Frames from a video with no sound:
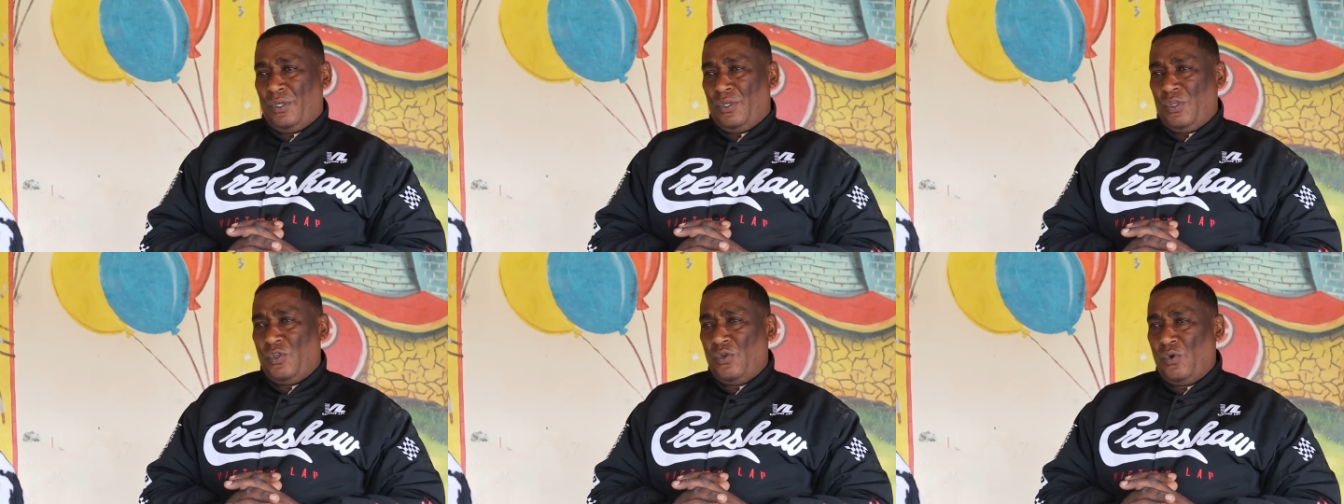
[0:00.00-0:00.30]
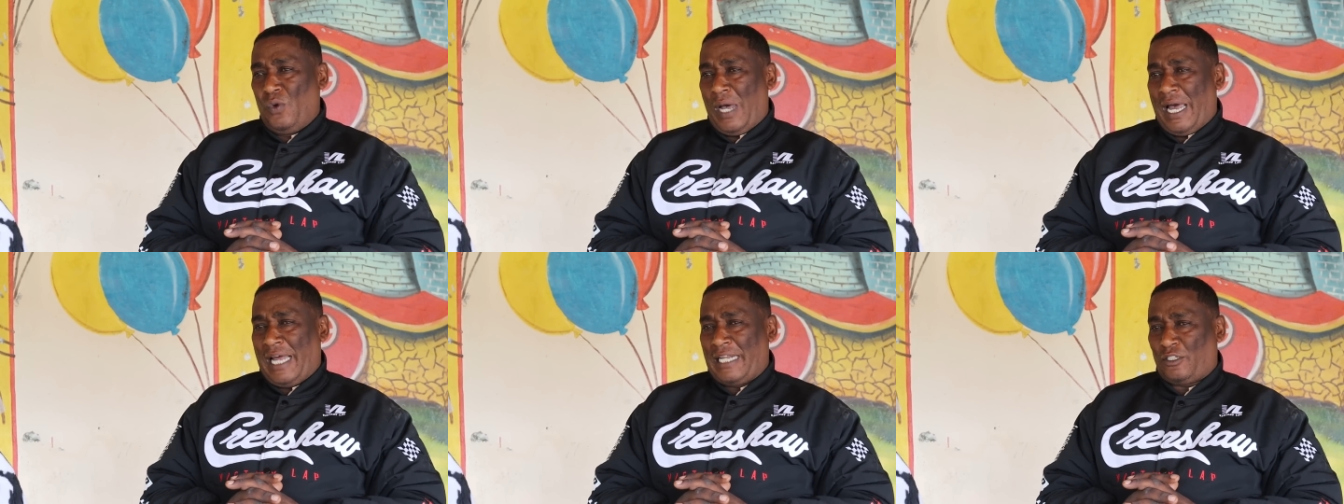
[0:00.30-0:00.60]

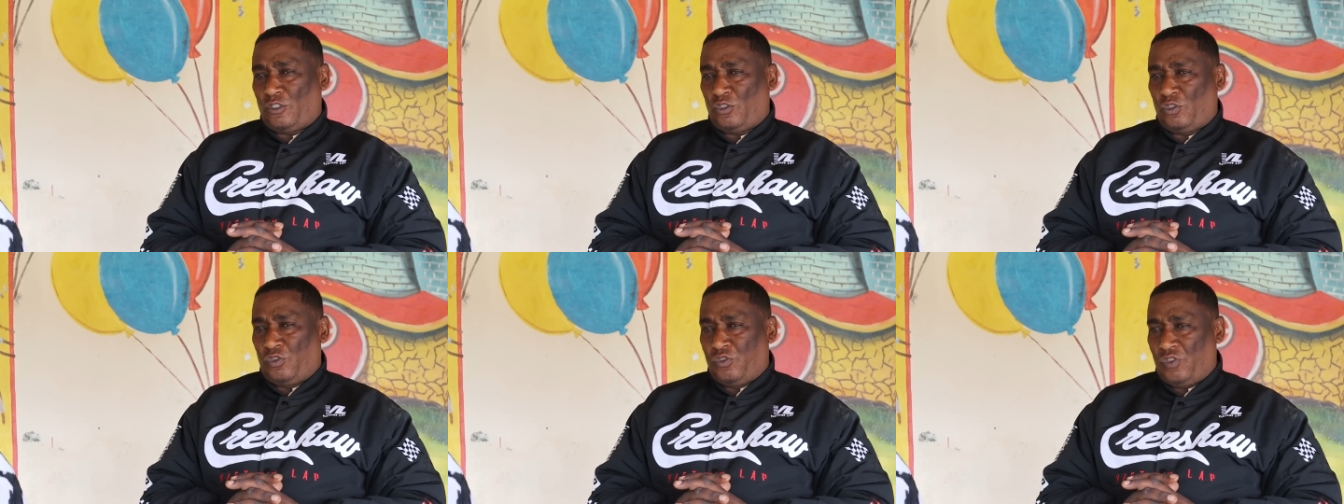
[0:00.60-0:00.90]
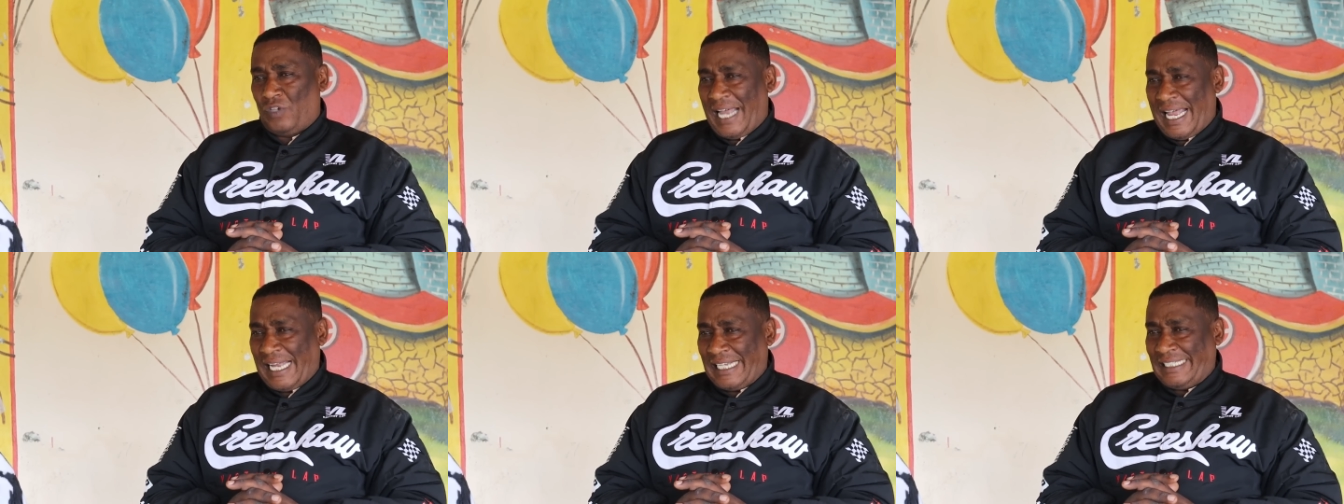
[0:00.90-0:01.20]
you
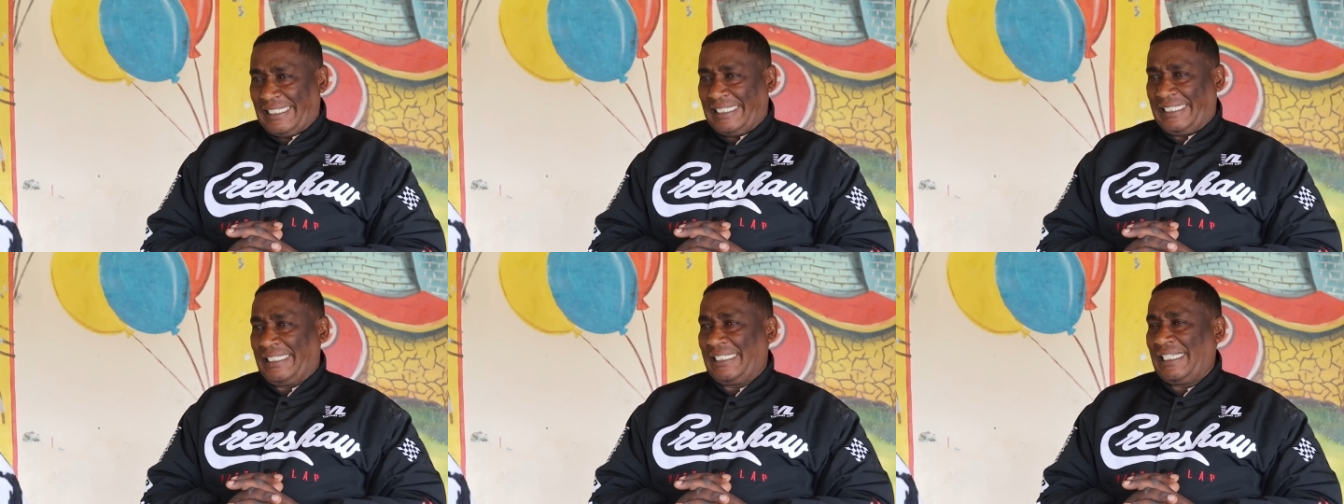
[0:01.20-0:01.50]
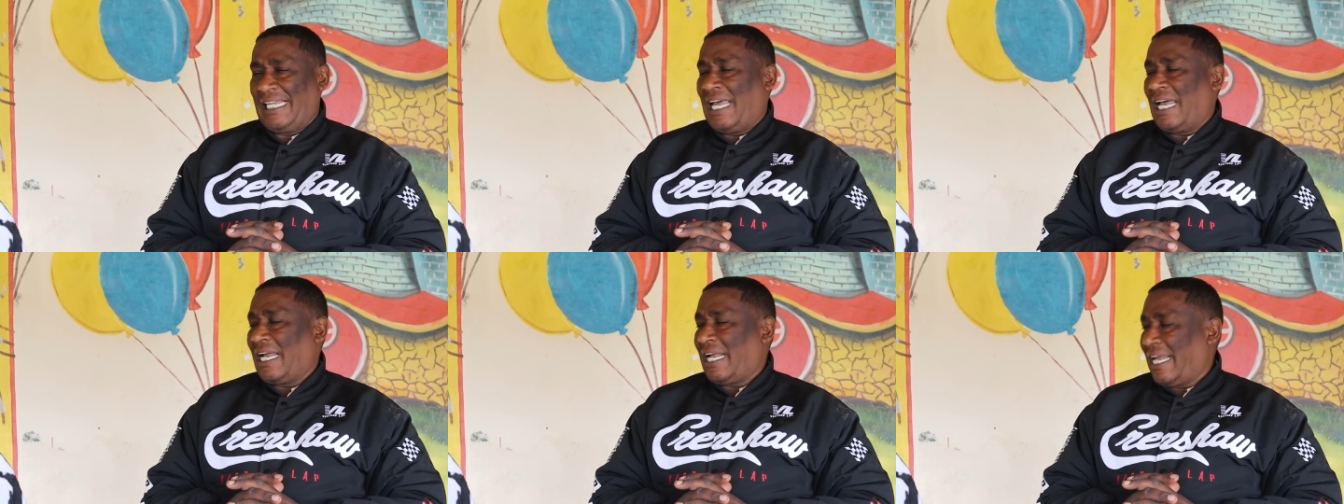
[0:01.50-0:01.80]
attract
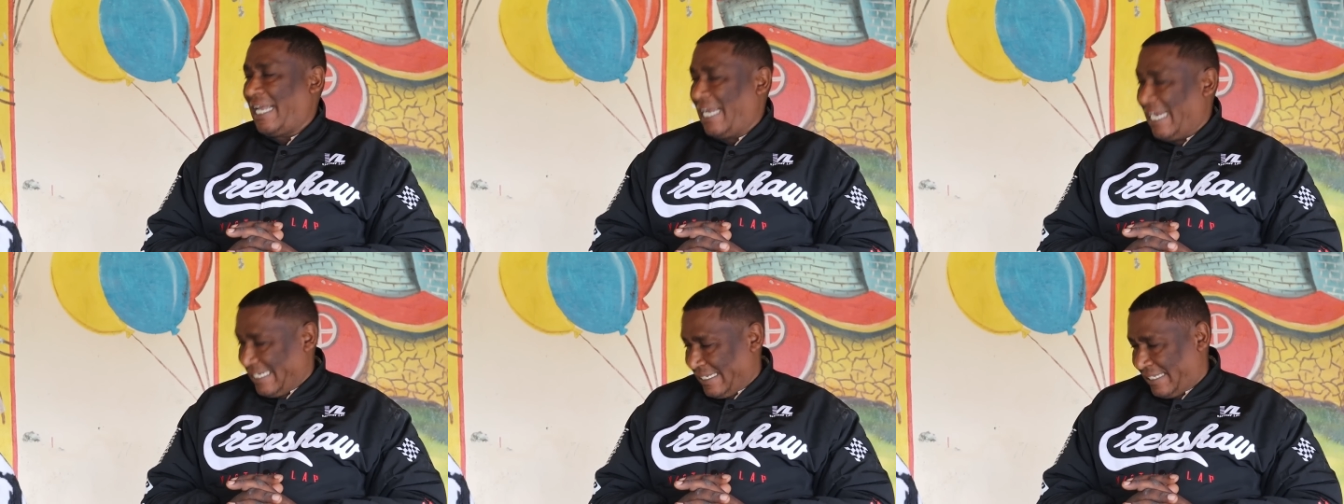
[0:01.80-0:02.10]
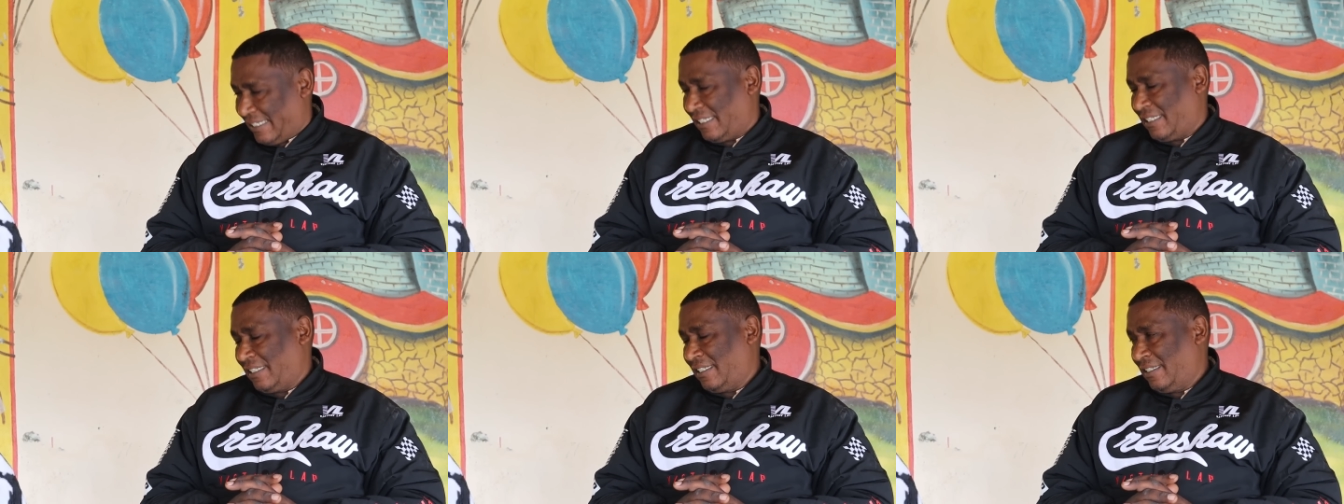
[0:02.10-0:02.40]
a
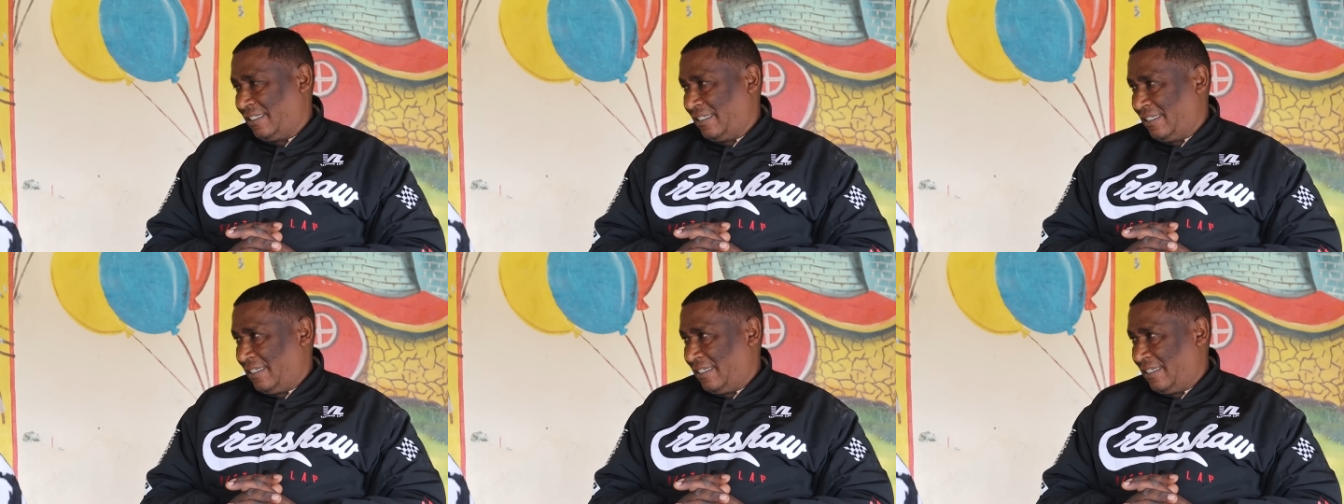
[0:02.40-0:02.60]
curse.